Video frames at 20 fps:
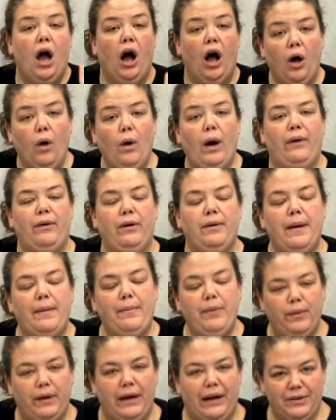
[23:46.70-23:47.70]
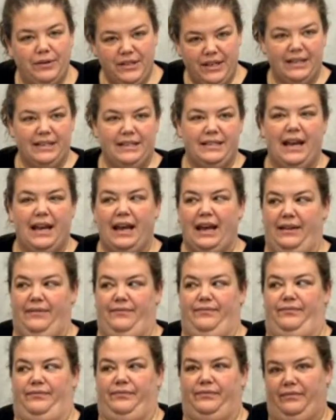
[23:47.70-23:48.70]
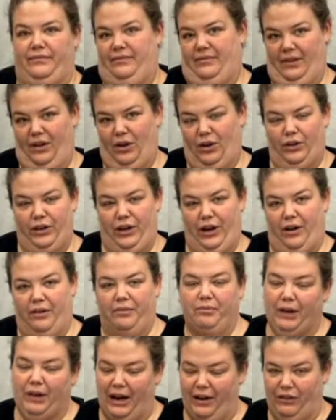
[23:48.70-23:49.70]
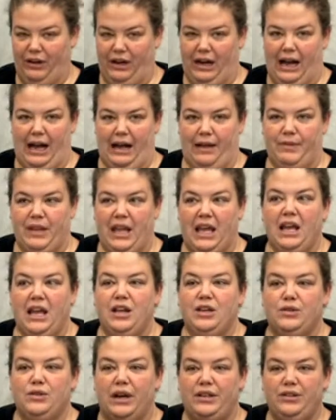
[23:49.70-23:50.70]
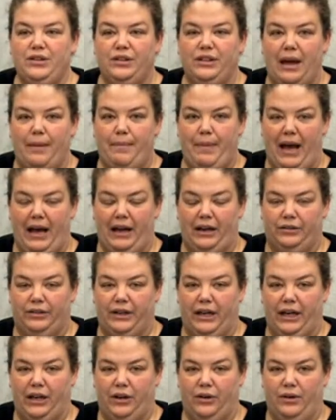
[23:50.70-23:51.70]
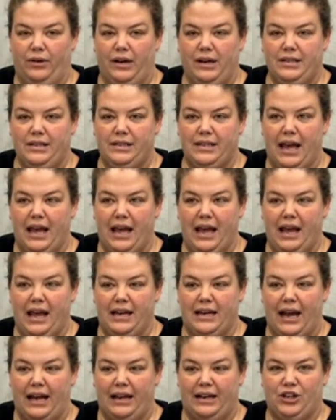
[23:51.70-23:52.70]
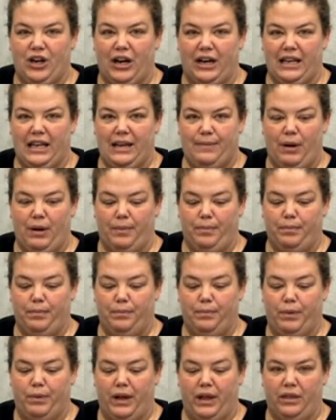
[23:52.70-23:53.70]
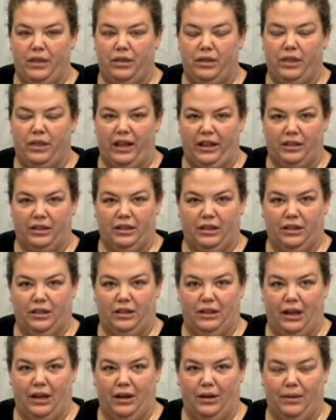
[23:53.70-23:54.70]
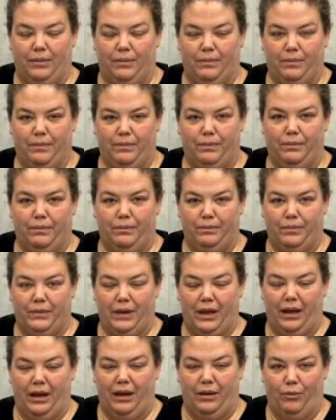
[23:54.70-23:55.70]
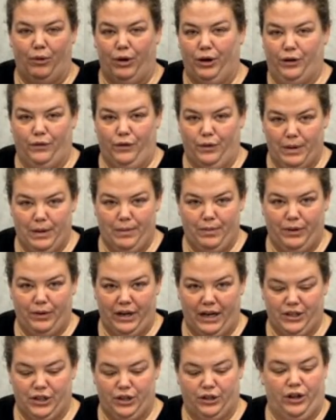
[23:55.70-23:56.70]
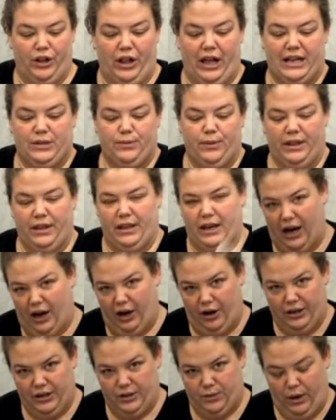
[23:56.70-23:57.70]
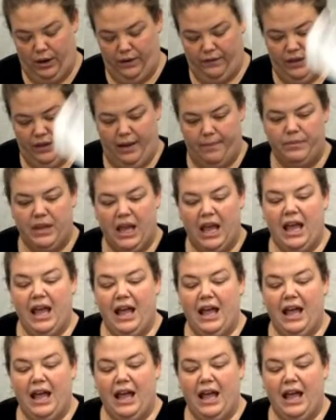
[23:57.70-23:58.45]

Oh, I remember what I was going to say earlier when I forgot. So I took that pattern writing course and I try to keep up with like the wonderful people that I took the class with, and Erin is one of them.